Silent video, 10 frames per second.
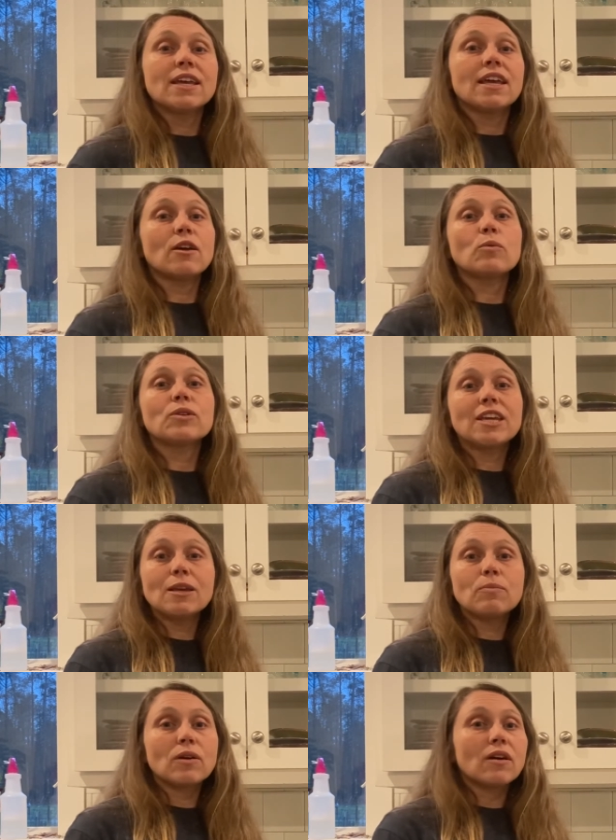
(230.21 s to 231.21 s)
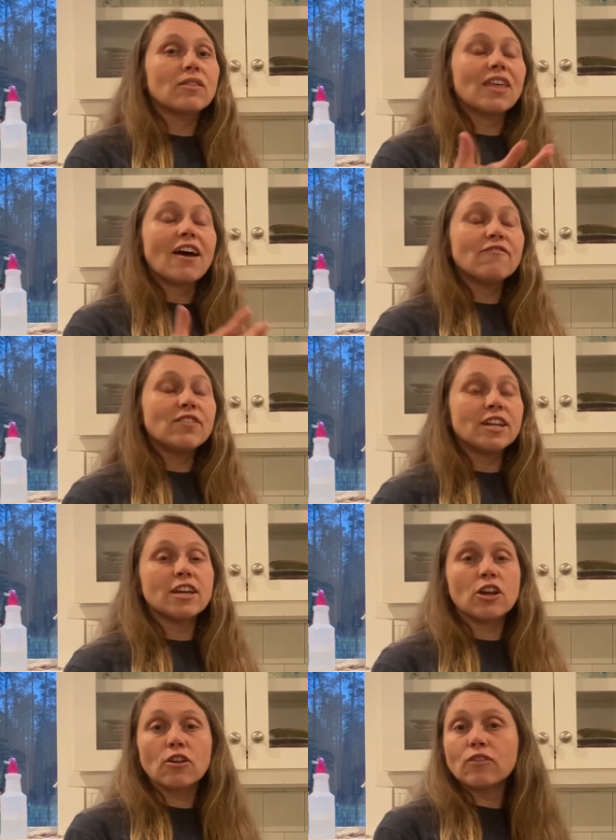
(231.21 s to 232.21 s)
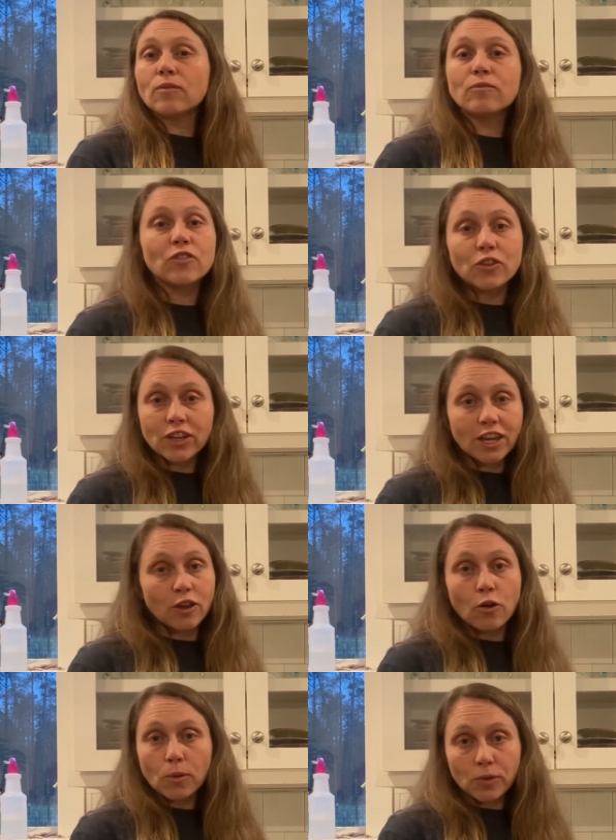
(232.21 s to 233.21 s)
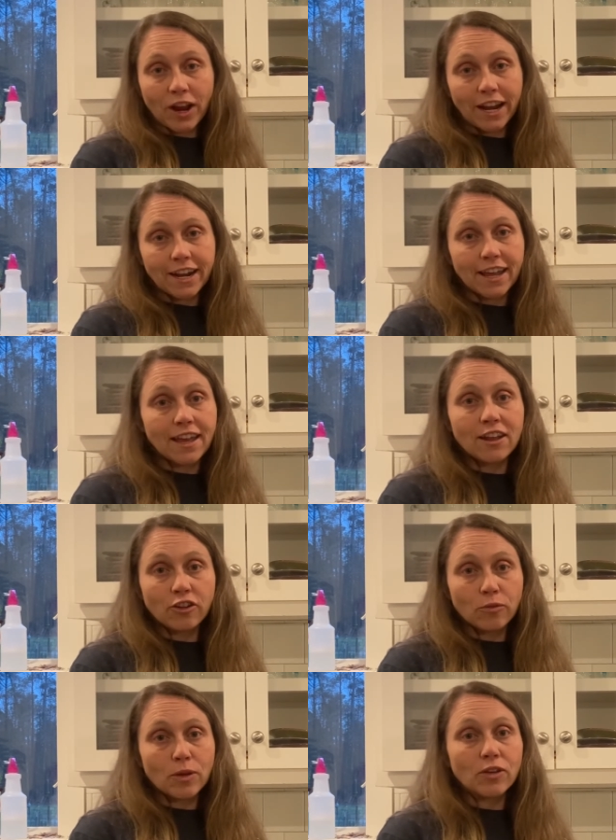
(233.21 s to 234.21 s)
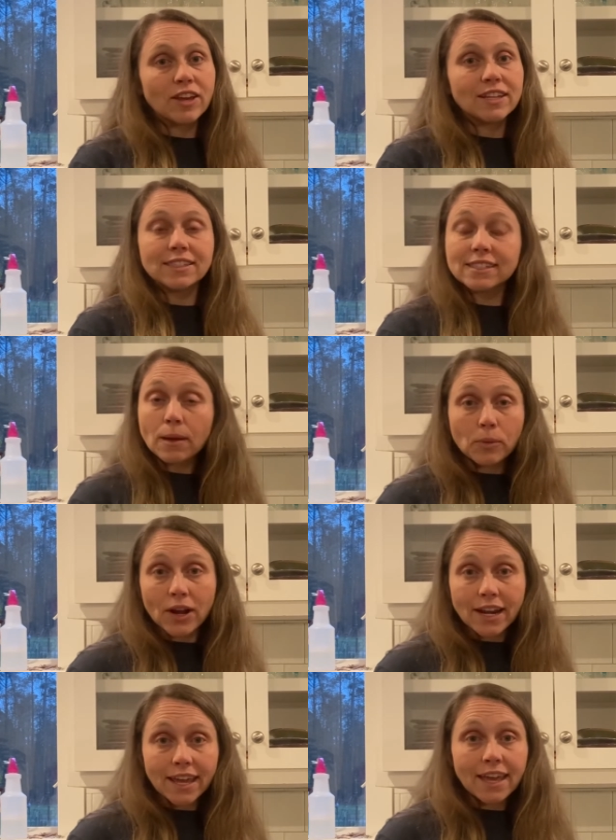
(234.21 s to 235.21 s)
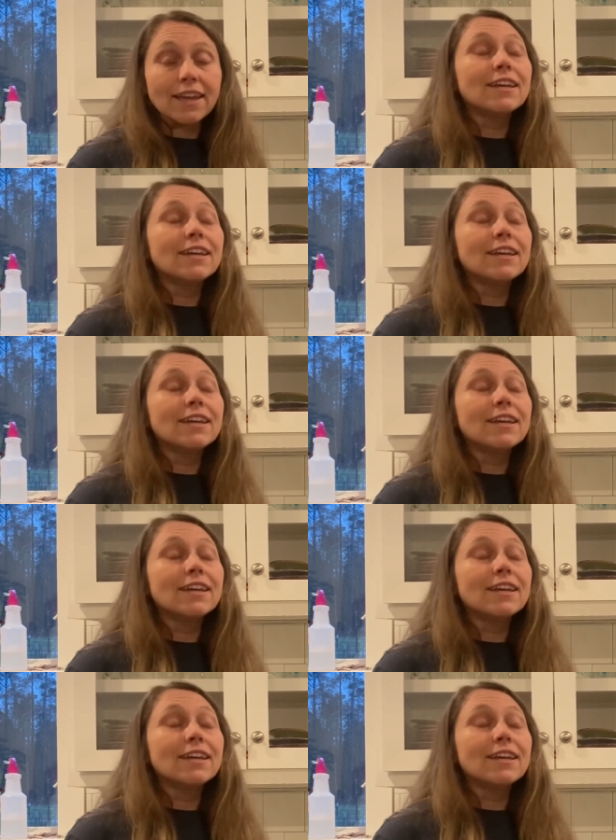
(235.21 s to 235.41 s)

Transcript: it will keep that vinegar from fully incorporating in your milk and separating it.